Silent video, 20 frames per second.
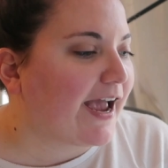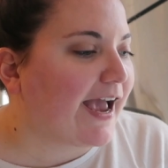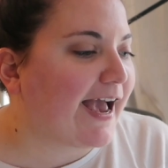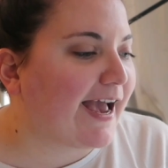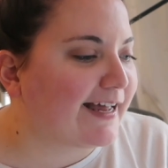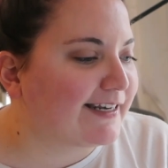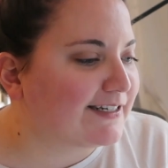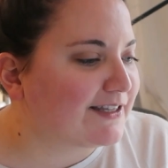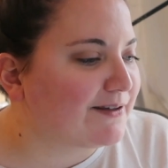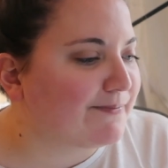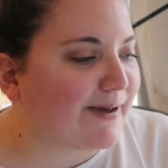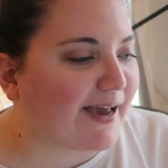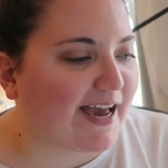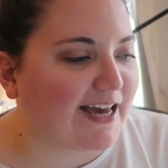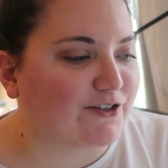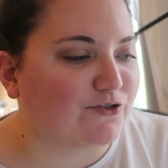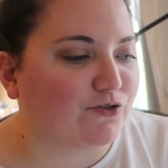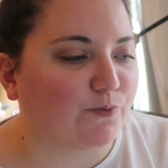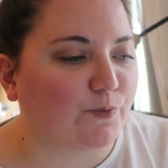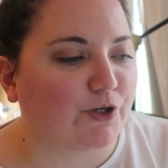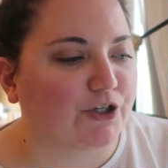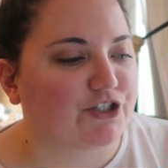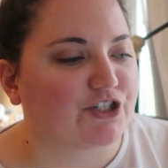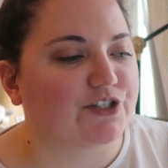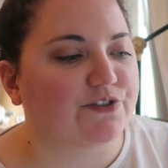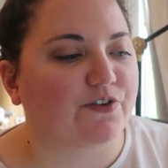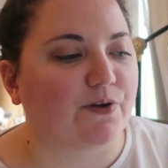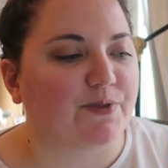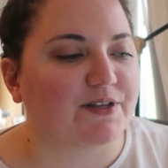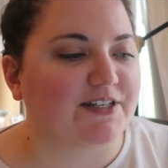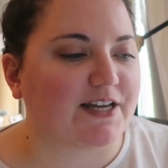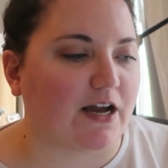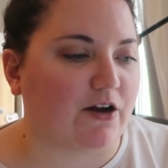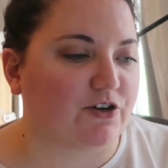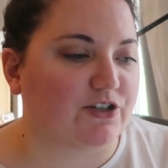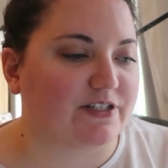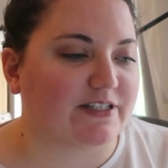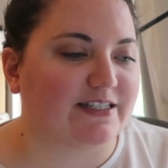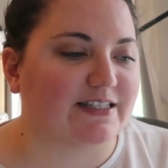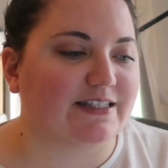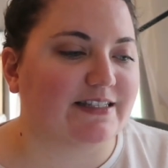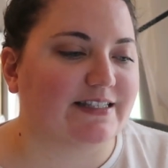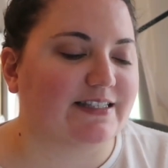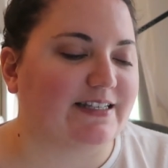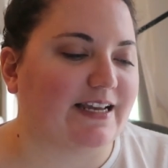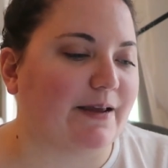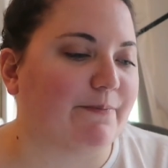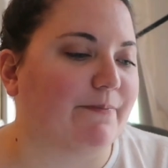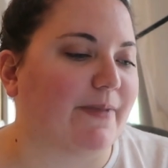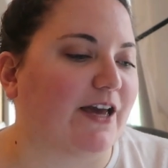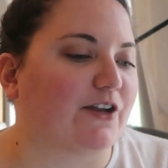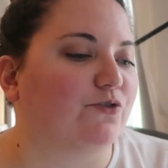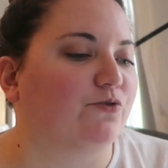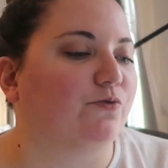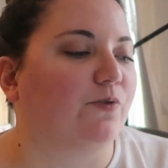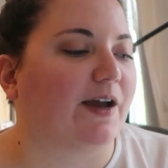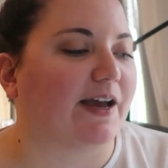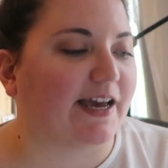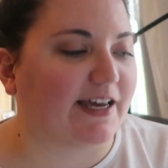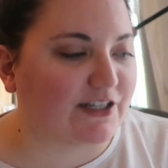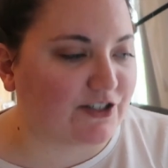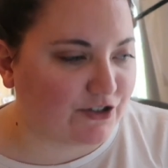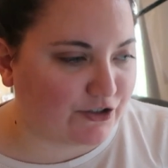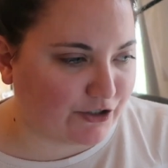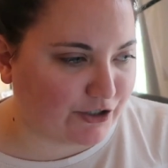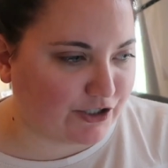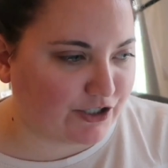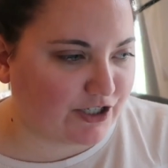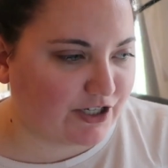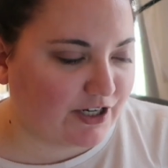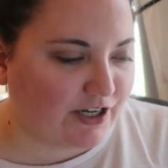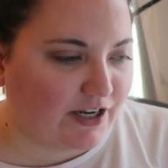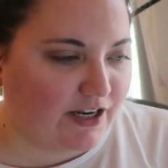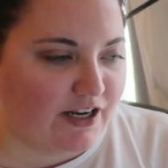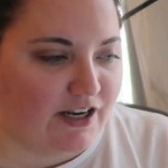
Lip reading: and the man who emerges from the towers isn't the same man who entered.